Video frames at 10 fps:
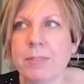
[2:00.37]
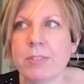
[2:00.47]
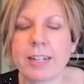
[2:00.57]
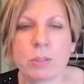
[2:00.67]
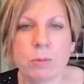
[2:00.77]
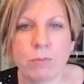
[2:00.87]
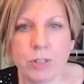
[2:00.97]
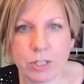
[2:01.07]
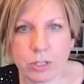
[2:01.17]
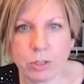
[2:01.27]
of sex was
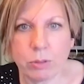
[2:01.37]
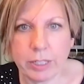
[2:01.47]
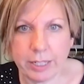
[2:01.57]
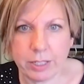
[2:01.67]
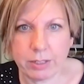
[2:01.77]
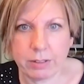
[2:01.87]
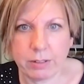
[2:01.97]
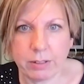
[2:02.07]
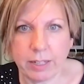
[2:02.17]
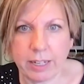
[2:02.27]
physical release,
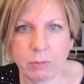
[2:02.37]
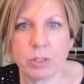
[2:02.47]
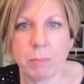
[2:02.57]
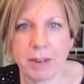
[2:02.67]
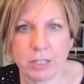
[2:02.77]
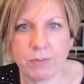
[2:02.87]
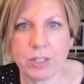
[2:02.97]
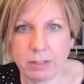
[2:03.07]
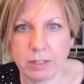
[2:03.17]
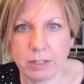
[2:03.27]
like was a man's
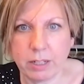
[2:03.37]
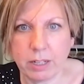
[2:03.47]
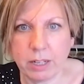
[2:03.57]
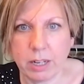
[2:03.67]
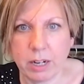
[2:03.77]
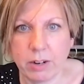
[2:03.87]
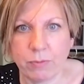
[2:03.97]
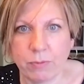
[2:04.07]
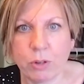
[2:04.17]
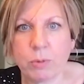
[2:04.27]
physical release.
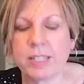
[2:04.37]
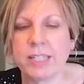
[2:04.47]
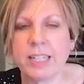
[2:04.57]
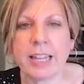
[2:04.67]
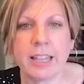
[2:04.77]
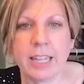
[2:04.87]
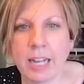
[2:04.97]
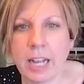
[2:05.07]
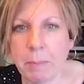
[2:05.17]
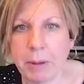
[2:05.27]
Hmm. There was
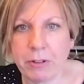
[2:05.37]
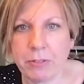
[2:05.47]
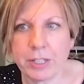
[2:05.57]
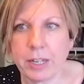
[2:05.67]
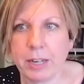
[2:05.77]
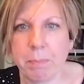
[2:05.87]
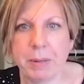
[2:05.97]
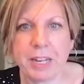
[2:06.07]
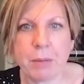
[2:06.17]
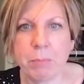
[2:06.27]
nothing about
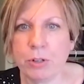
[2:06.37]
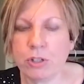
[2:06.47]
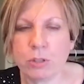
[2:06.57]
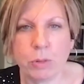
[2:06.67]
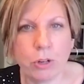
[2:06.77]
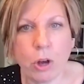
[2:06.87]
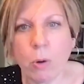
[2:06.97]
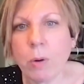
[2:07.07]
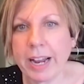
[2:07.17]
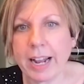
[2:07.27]
the, it being a mutual
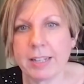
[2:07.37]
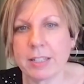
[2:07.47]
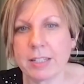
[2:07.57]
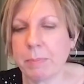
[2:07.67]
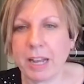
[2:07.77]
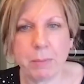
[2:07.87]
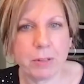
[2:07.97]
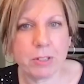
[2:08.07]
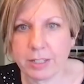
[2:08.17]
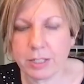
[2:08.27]
knowing, as the
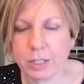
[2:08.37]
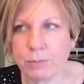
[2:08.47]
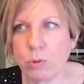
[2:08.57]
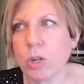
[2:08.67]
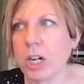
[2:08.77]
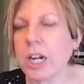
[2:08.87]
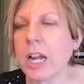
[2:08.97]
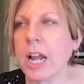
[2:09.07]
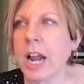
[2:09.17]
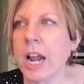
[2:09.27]
Bible talks about in
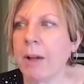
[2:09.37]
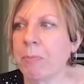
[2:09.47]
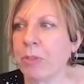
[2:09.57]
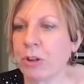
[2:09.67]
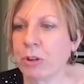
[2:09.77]
Genesis 4.